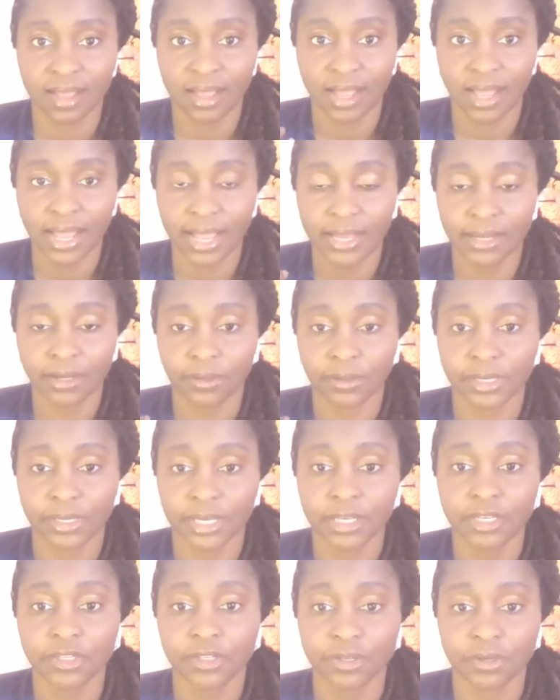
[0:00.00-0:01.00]
I look
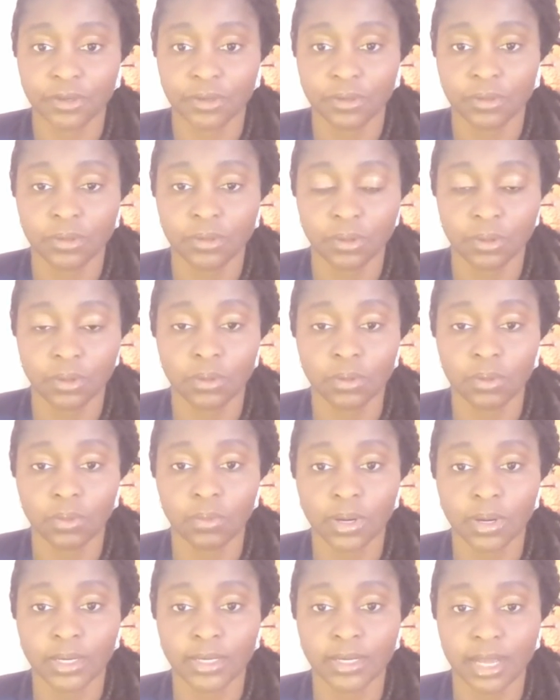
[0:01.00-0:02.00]
into
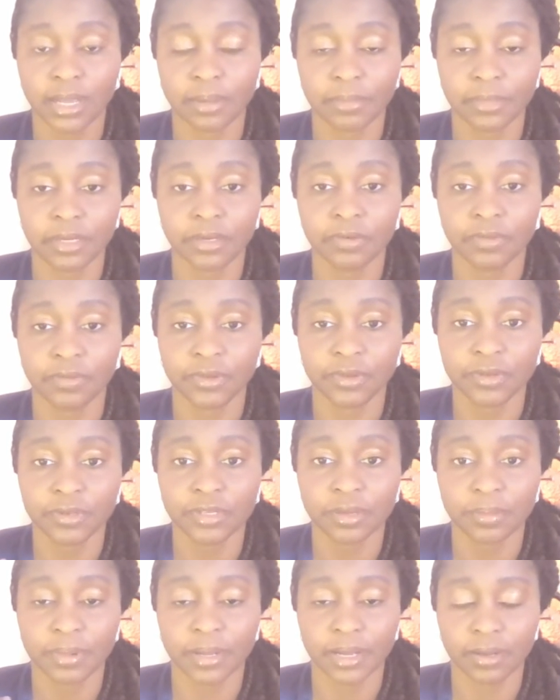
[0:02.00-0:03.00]
what I'm confused
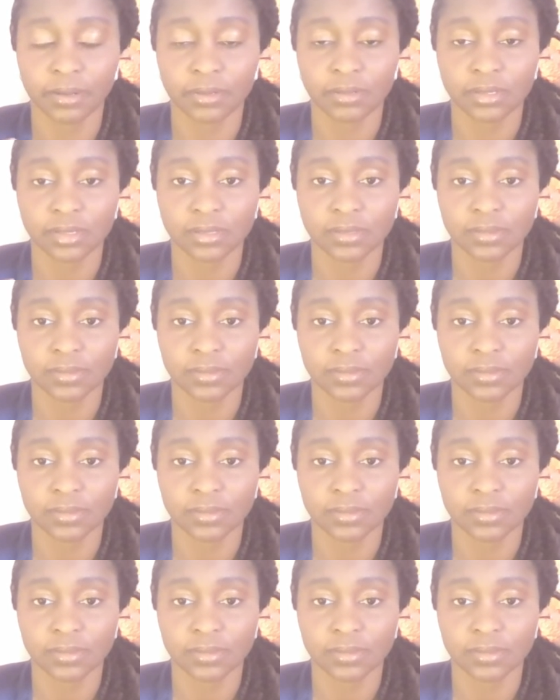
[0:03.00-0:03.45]
about.